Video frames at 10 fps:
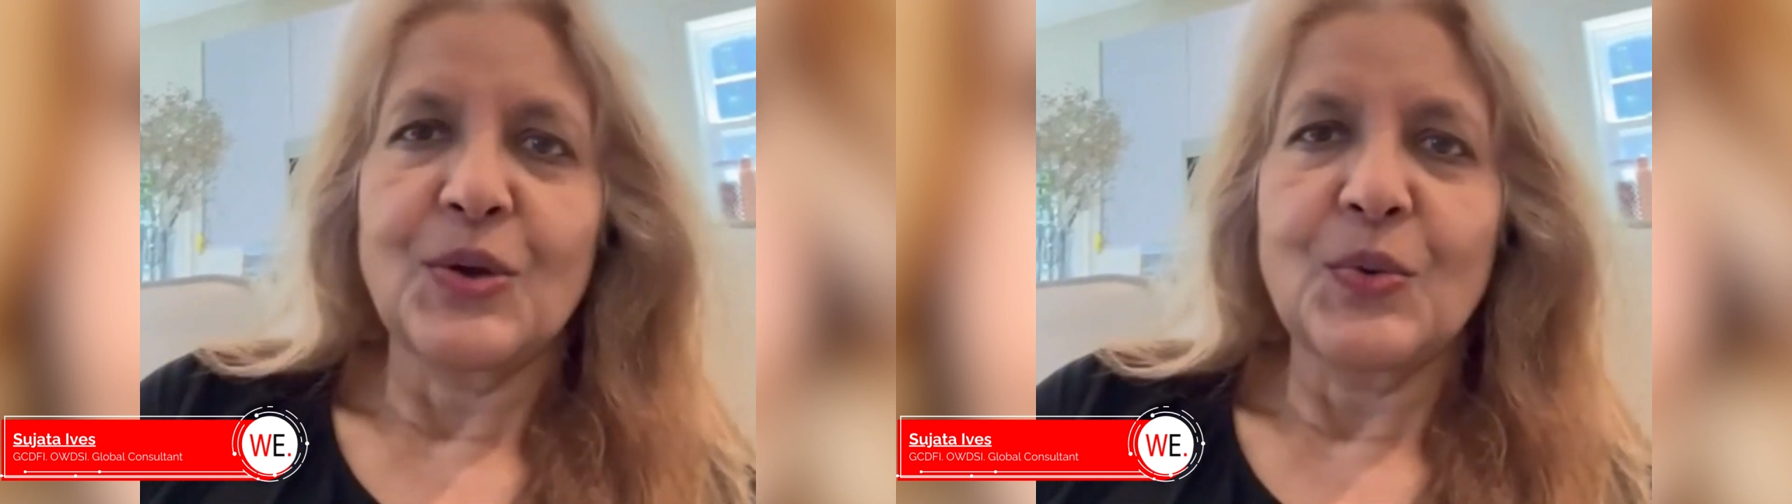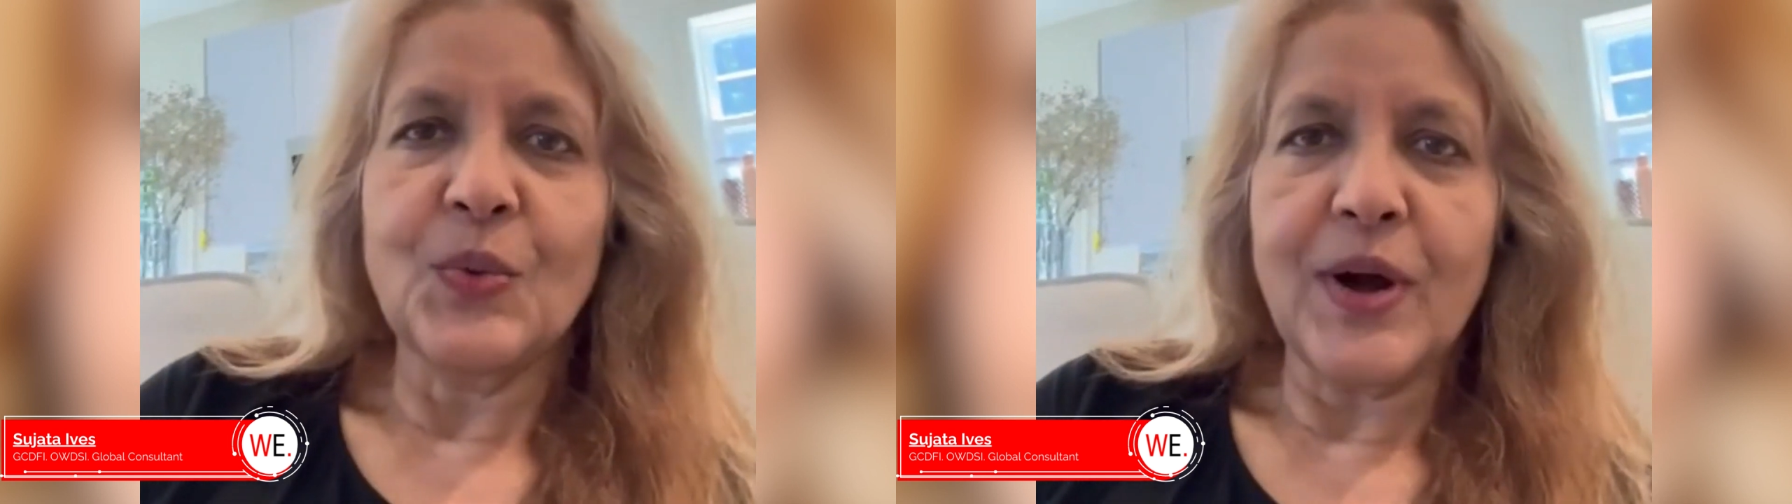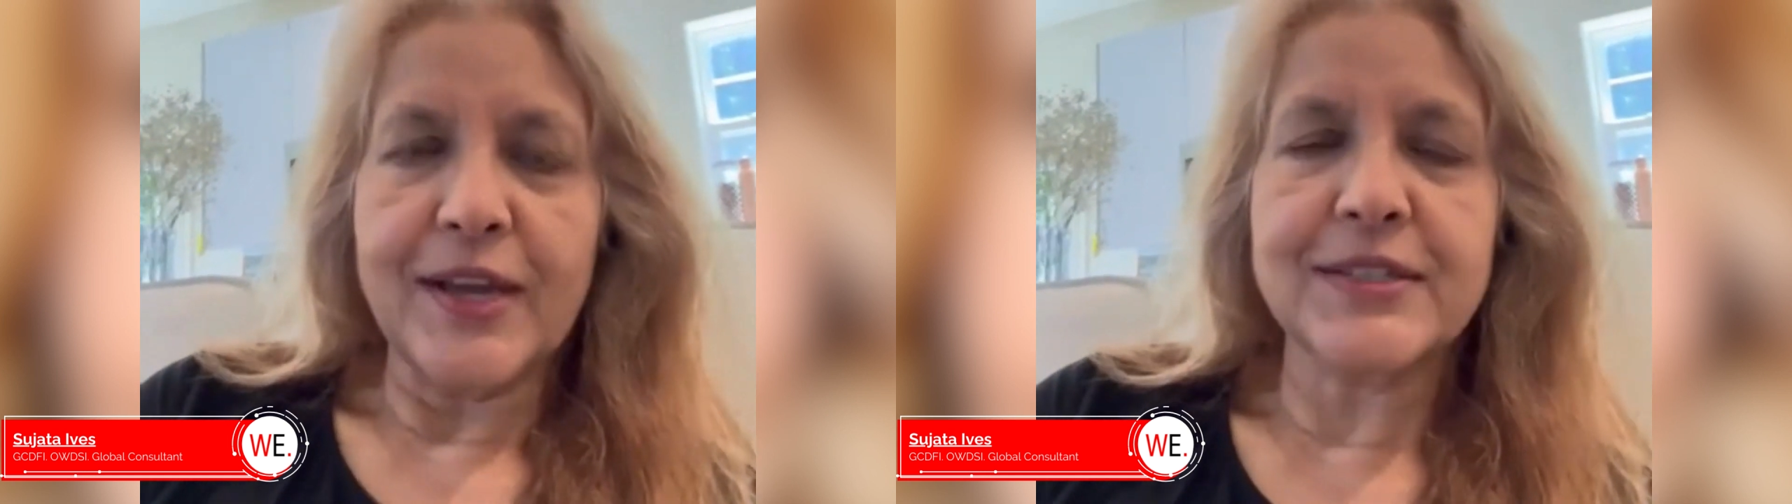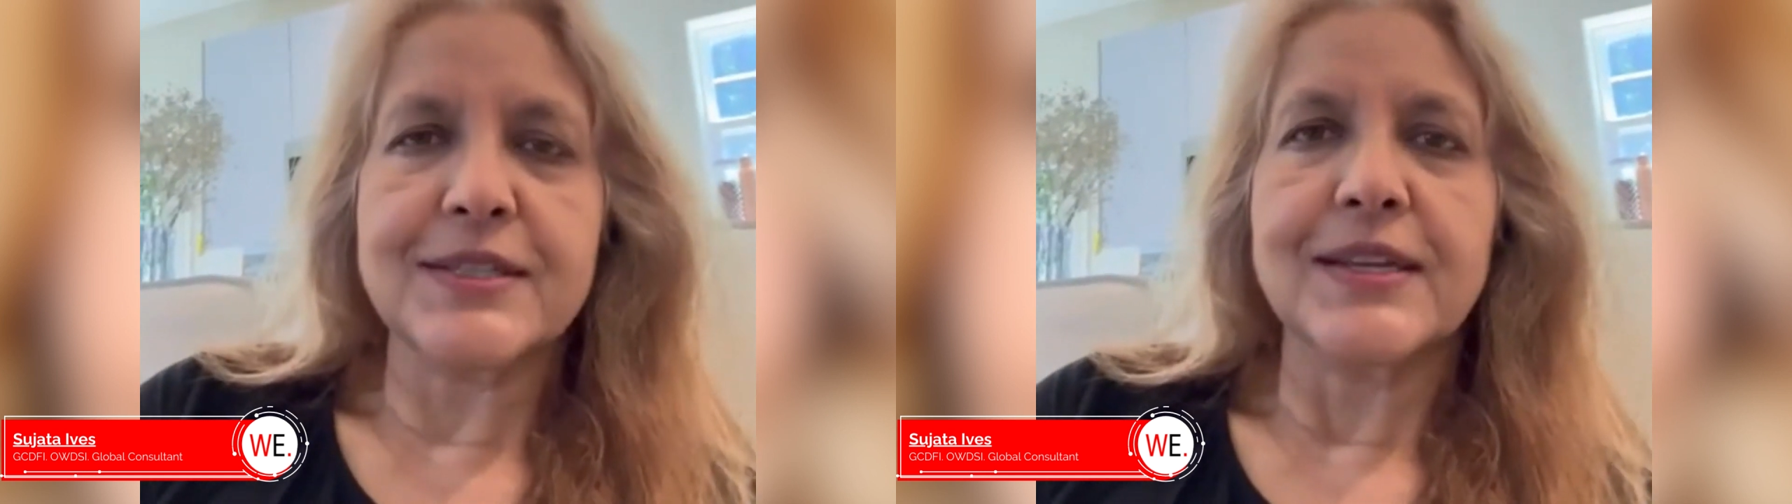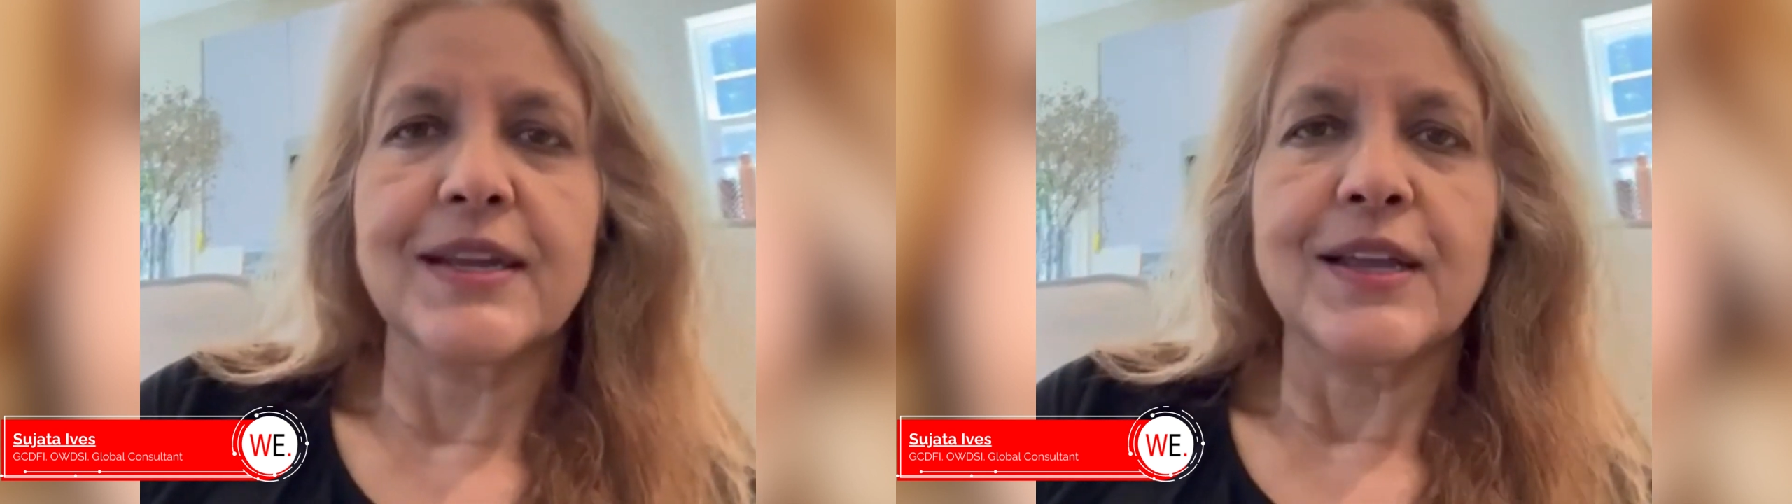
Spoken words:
what